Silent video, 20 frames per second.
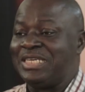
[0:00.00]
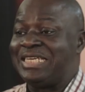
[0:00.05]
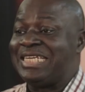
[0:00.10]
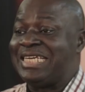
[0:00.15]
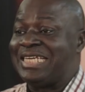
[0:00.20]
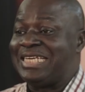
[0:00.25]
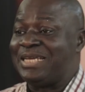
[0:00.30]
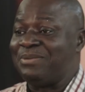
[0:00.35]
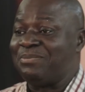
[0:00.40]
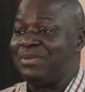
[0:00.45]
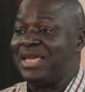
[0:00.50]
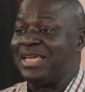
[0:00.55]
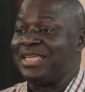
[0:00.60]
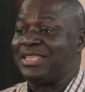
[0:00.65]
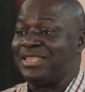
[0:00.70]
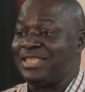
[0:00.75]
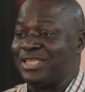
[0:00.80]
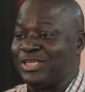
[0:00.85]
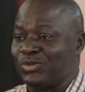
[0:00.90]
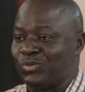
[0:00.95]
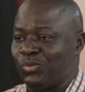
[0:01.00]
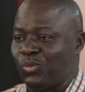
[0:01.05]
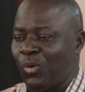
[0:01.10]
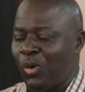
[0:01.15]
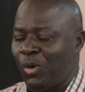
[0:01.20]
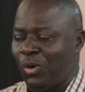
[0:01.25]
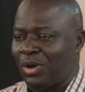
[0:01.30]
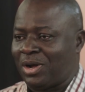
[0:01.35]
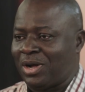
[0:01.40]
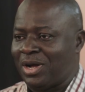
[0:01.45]
You need him in this
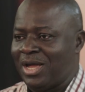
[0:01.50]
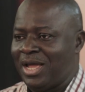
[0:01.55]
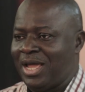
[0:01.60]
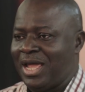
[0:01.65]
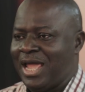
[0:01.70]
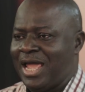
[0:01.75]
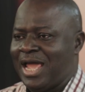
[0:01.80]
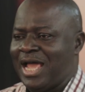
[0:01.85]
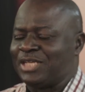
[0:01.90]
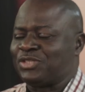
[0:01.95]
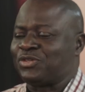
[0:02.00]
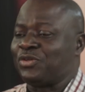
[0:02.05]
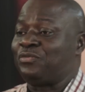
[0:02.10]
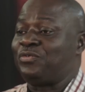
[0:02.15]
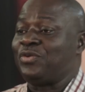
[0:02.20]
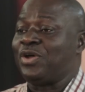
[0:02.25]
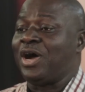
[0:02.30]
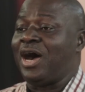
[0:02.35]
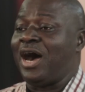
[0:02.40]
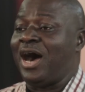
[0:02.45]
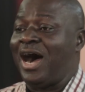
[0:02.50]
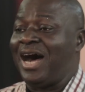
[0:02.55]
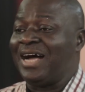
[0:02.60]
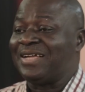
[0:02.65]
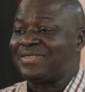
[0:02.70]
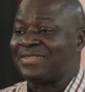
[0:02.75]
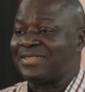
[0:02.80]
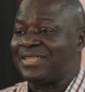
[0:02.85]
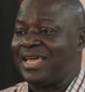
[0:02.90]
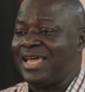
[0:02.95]
walk. And so, if you're
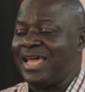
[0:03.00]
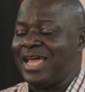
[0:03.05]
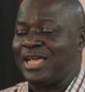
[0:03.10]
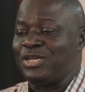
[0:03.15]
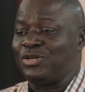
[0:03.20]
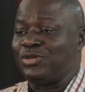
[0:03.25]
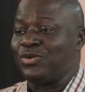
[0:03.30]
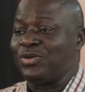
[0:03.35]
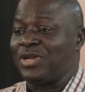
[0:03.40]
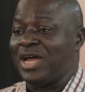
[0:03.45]
out there and